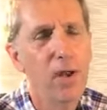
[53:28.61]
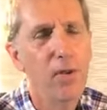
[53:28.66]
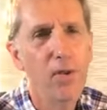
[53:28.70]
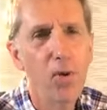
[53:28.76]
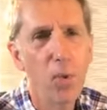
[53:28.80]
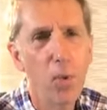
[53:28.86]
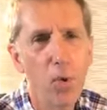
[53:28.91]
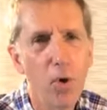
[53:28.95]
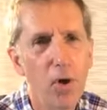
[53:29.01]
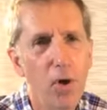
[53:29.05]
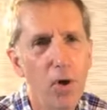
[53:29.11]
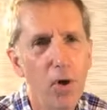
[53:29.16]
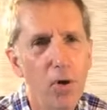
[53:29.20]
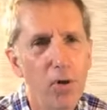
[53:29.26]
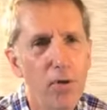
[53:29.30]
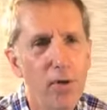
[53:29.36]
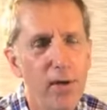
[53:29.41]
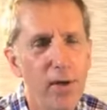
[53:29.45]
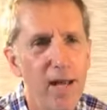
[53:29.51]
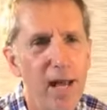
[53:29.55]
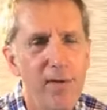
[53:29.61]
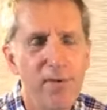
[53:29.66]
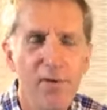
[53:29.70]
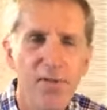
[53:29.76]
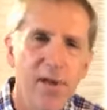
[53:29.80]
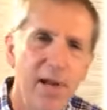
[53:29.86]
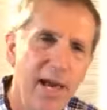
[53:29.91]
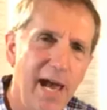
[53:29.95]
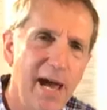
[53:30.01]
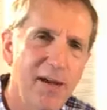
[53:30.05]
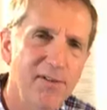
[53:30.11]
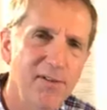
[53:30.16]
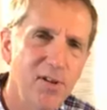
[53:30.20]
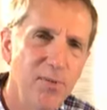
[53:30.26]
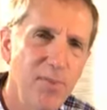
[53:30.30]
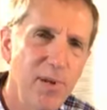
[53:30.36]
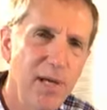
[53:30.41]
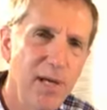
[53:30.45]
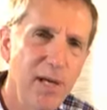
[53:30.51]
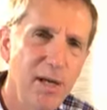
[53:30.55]
in the world, everything has
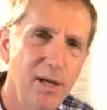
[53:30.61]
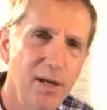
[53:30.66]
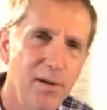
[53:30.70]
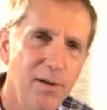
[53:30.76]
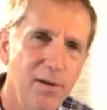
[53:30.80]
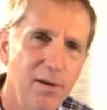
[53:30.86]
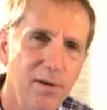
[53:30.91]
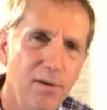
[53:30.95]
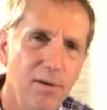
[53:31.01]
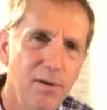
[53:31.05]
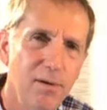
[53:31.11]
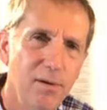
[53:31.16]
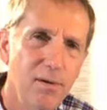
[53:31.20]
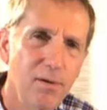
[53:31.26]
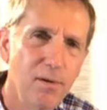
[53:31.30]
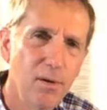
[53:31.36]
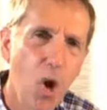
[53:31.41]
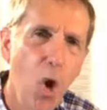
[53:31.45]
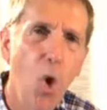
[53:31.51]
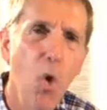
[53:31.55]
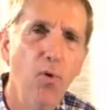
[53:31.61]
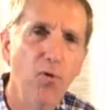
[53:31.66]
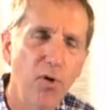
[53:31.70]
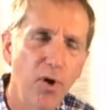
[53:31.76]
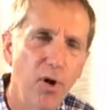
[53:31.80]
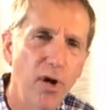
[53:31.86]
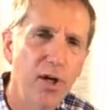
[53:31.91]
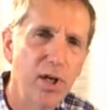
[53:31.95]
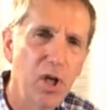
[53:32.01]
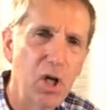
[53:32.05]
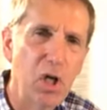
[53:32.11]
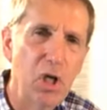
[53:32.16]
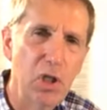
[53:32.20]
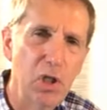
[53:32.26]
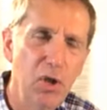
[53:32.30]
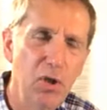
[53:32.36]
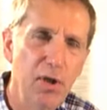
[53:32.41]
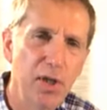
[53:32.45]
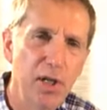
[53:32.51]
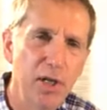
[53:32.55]
to be over and
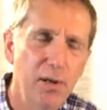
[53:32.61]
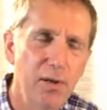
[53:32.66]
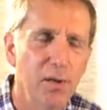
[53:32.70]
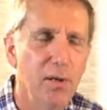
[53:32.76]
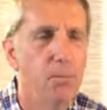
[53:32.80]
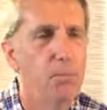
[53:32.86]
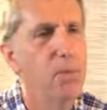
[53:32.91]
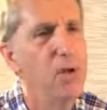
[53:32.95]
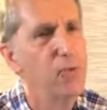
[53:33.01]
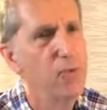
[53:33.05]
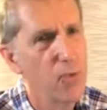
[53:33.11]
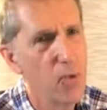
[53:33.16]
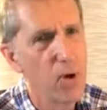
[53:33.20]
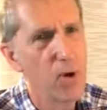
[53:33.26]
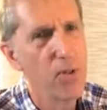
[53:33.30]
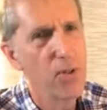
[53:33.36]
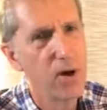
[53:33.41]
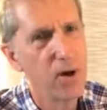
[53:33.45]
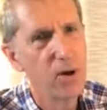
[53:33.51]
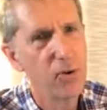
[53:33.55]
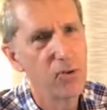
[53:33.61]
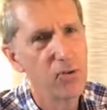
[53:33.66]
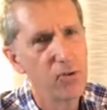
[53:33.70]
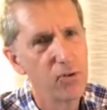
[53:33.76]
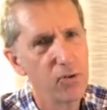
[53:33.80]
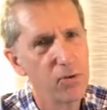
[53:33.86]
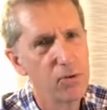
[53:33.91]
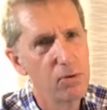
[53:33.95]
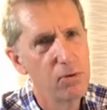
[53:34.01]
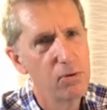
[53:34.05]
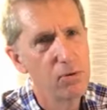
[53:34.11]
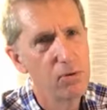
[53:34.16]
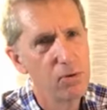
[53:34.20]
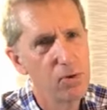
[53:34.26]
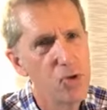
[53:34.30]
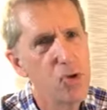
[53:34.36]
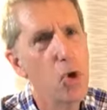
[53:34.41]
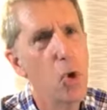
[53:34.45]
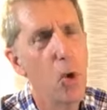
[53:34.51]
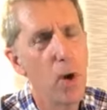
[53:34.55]
concluded before there's
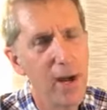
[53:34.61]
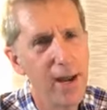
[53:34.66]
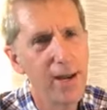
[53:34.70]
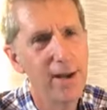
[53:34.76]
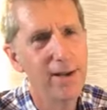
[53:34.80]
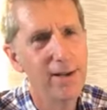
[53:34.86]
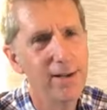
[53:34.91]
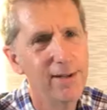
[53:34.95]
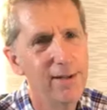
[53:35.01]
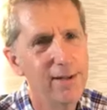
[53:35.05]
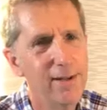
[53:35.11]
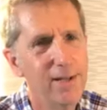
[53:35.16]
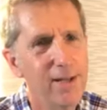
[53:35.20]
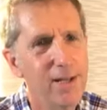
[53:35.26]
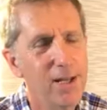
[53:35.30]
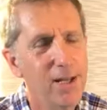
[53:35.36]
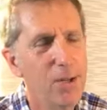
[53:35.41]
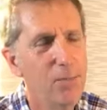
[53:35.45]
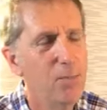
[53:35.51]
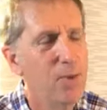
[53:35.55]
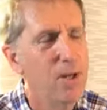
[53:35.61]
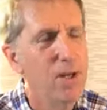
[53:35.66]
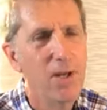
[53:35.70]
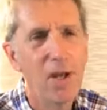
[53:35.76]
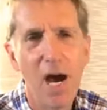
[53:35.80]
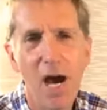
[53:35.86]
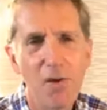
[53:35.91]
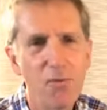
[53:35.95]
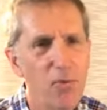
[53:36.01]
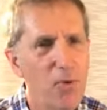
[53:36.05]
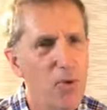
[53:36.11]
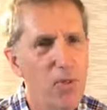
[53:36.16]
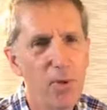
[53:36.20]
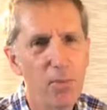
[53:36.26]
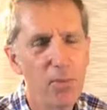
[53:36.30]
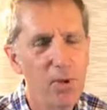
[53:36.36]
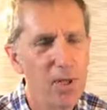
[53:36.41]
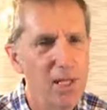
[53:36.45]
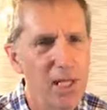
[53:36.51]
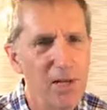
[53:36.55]
joy, but not for
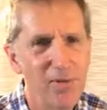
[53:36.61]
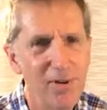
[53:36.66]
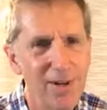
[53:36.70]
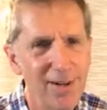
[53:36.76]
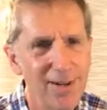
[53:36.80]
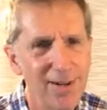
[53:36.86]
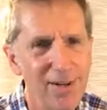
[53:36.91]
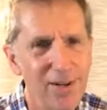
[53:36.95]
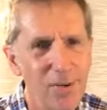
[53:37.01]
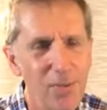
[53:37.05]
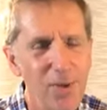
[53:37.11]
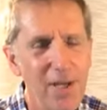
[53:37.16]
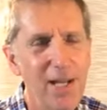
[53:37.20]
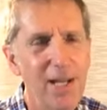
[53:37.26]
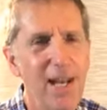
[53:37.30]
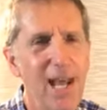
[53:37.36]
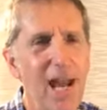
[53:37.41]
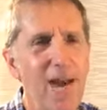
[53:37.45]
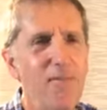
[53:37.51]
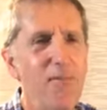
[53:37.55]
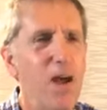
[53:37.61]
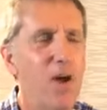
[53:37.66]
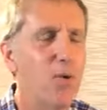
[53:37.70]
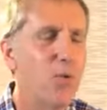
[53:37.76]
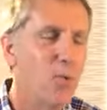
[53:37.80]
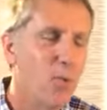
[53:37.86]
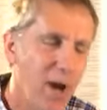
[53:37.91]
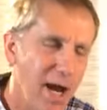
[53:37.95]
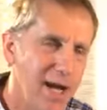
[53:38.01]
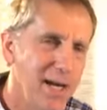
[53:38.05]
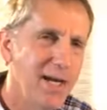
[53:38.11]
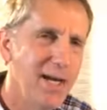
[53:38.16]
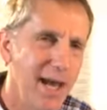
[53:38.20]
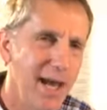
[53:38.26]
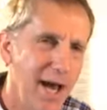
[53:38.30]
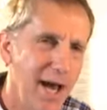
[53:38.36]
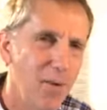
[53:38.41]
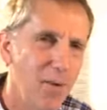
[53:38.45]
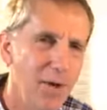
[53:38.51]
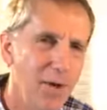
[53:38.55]
the believer we can have that right
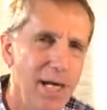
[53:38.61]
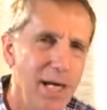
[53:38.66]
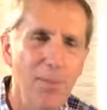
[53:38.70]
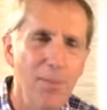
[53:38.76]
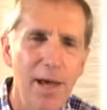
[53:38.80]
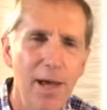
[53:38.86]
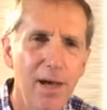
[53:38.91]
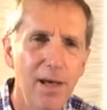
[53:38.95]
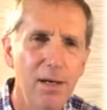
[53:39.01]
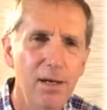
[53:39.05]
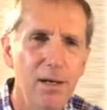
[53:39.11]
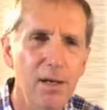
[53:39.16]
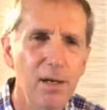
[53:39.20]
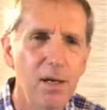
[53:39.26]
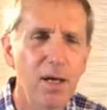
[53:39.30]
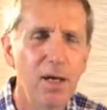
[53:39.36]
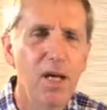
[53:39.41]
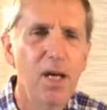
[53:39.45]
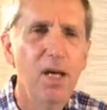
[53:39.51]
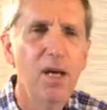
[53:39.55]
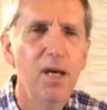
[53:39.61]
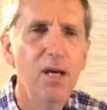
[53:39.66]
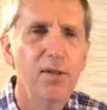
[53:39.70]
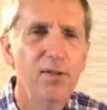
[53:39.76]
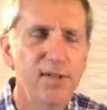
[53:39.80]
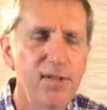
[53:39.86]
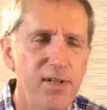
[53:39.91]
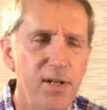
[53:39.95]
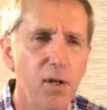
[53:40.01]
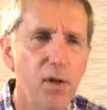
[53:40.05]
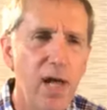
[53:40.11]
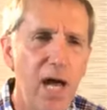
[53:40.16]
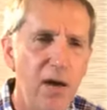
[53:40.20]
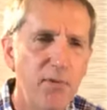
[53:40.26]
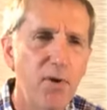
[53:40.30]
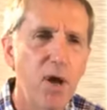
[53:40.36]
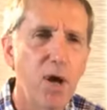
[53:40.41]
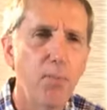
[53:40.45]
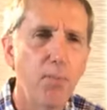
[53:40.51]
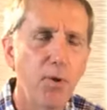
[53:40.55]
now. Amen. Still
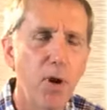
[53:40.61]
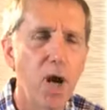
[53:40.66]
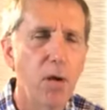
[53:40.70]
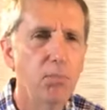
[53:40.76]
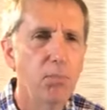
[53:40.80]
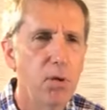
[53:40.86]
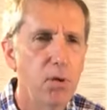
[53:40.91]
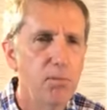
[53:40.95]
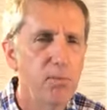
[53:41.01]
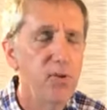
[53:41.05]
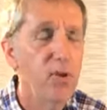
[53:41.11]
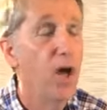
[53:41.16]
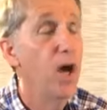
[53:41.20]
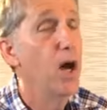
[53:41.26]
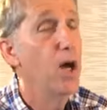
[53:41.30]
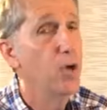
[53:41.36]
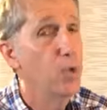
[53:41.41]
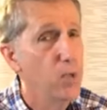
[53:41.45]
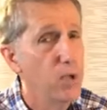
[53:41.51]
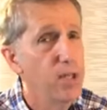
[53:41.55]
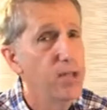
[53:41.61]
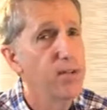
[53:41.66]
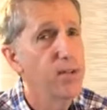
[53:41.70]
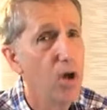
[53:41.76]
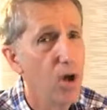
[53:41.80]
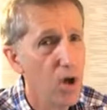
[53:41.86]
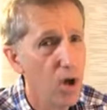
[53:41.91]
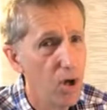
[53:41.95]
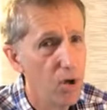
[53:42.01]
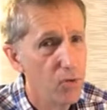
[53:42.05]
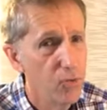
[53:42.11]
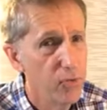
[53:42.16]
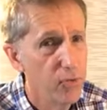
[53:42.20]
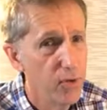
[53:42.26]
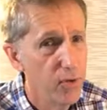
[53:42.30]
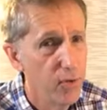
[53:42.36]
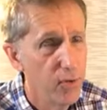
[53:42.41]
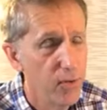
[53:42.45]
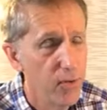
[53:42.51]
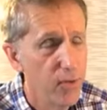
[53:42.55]
have our problems
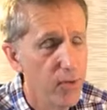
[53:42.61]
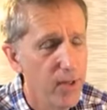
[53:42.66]
unresolved,